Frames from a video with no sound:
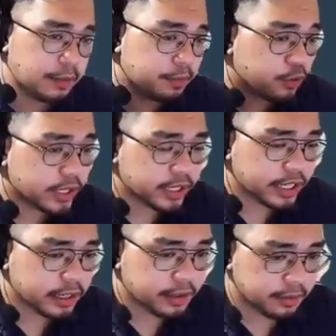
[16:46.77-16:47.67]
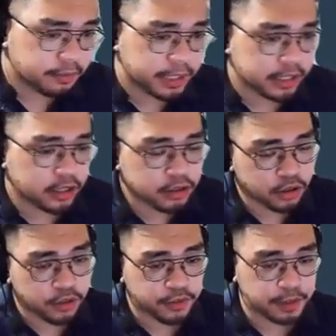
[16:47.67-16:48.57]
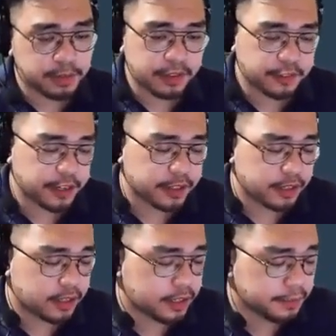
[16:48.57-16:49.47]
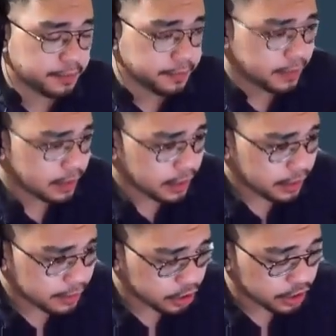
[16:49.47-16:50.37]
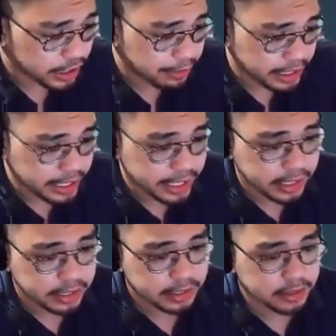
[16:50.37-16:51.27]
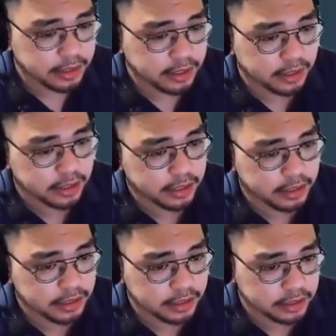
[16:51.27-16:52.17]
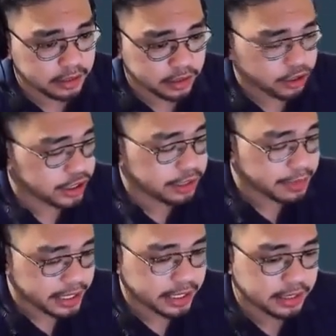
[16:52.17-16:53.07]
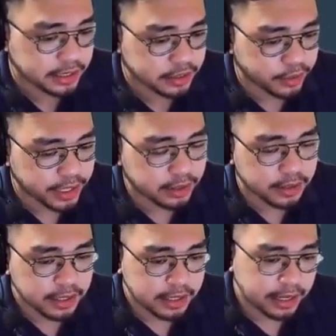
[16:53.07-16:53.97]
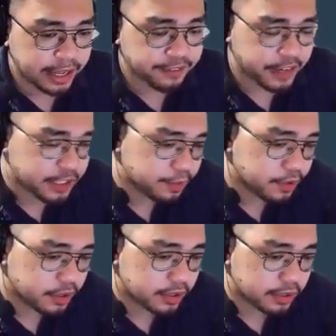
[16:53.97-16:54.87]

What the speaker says: Twitter but also from different social media uh, social medias as well, like Facebook,